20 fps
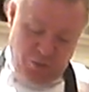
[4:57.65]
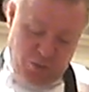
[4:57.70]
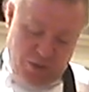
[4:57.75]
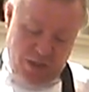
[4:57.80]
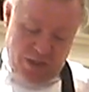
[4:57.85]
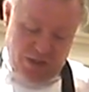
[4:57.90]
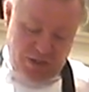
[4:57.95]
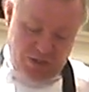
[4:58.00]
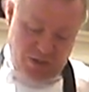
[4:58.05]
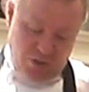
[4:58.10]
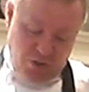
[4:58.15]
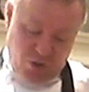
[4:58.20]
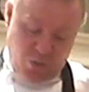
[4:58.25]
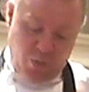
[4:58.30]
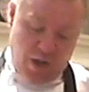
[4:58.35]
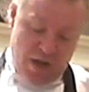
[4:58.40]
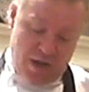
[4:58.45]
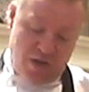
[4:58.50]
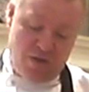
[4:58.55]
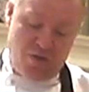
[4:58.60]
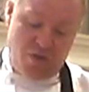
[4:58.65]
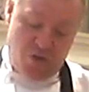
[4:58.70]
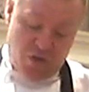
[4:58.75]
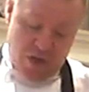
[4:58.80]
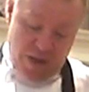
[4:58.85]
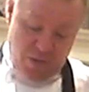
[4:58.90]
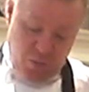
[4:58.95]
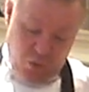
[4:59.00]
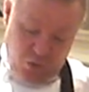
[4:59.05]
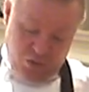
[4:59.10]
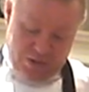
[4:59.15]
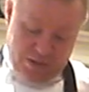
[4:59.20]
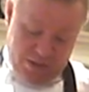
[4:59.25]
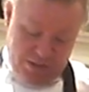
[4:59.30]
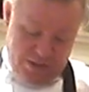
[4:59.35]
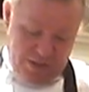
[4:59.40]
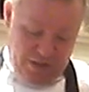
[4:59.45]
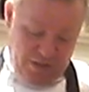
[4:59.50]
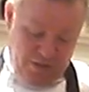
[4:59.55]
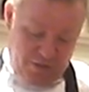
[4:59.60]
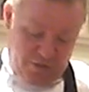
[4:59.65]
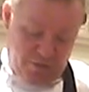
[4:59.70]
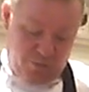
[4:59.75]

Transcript: do things the way they want it done.